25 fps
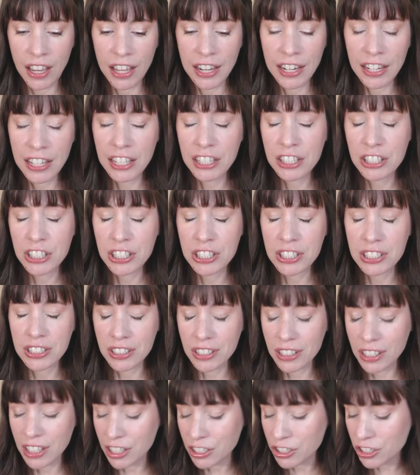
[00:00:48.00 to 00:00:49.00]
and it
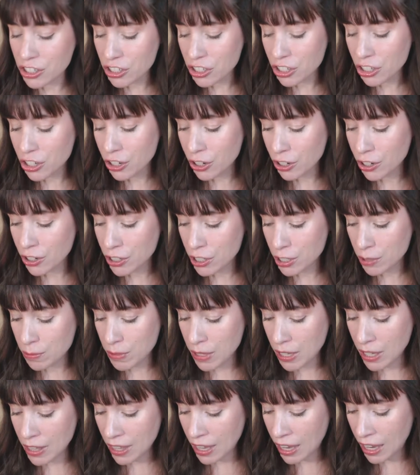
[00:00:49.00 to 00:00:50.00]
just occurred to
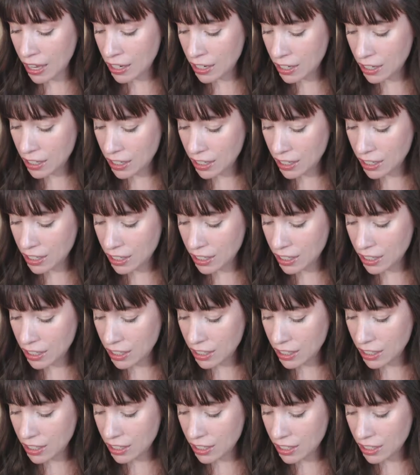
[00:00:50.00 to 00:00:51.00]
me that
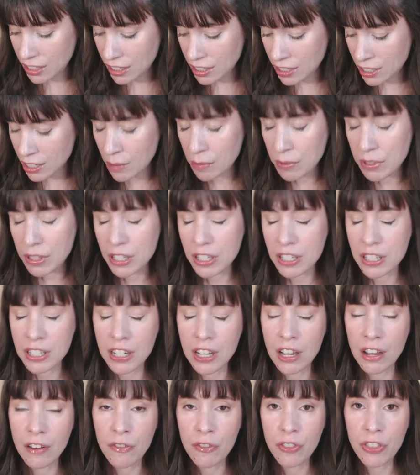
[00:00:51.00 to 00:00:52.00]
some of the
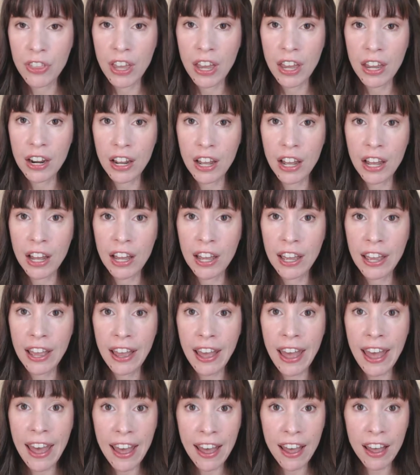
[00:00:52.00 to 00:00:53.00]
stuff that
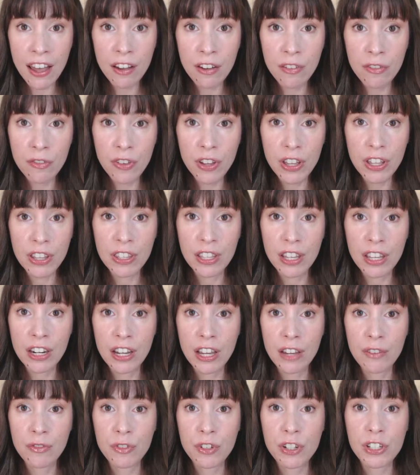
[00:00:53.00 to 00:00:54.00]
I have and that
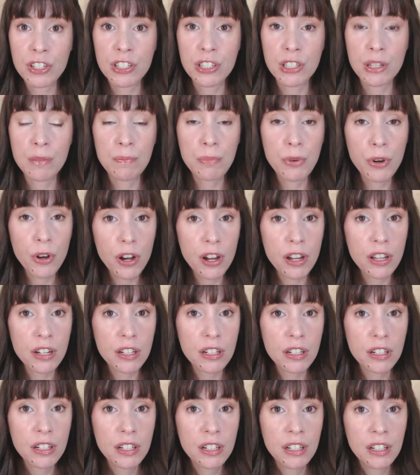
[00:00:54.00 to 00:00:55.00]
I've recently bought
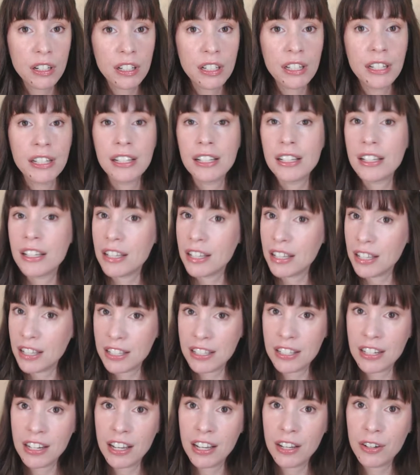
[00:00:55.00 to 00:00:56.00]

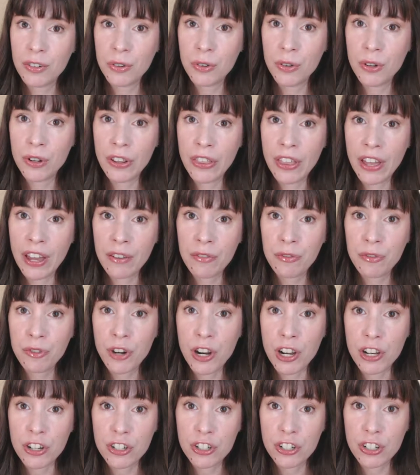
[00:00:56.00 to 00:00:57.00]
is not all that
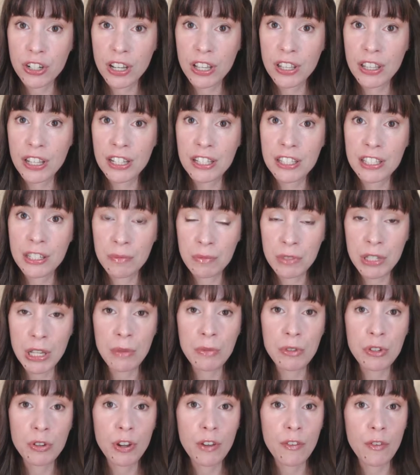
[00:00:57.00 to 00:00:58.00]
fresh, and that
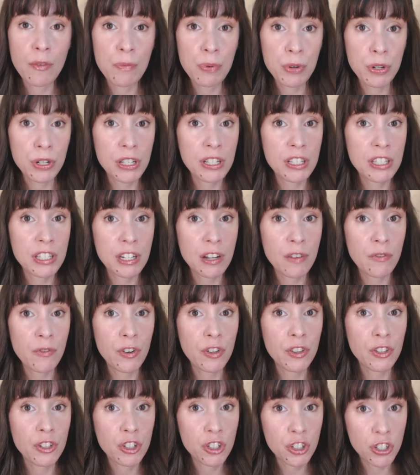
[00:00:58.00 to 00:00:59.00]
sometimes they're even putting stuff
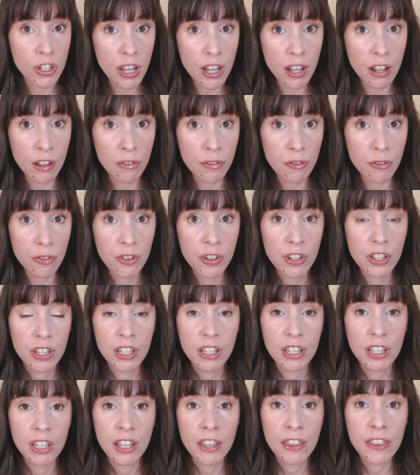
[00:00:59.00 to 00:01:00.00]
on the shelf
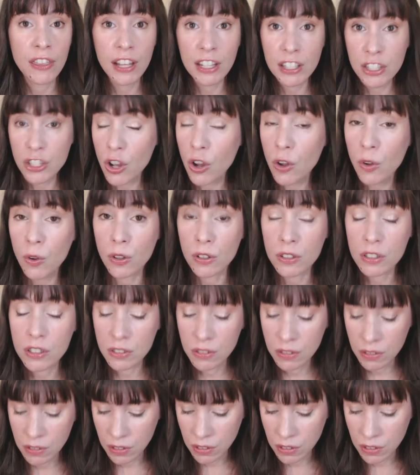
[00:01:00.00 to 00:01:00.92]
that's old.